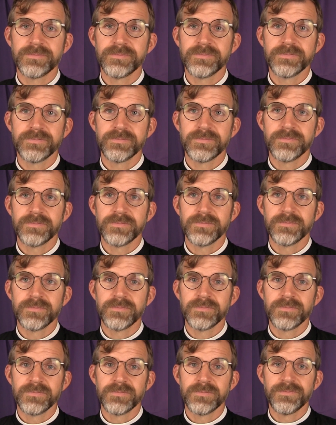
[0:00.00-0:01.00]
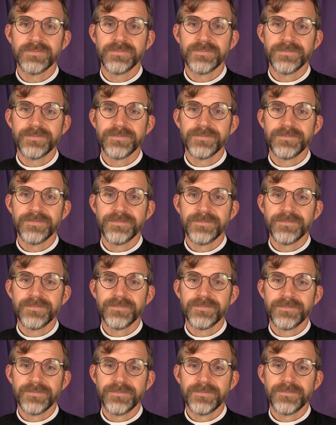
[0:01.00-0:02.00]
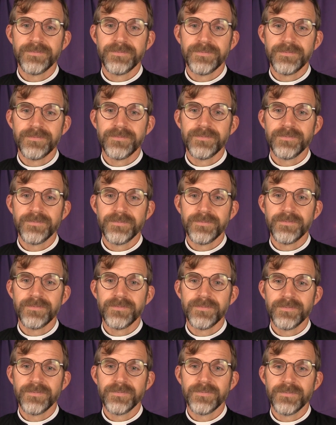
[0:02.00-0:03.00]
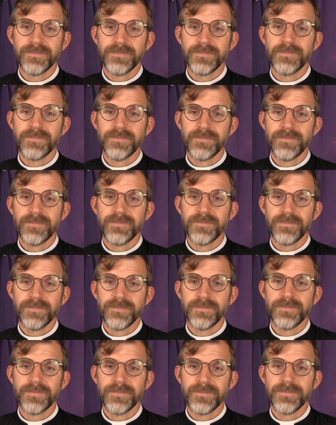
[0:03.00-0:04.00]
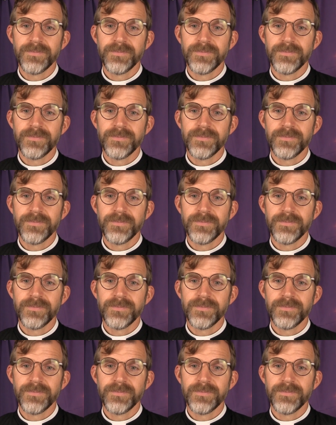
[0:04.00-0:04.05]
Nobody speaks.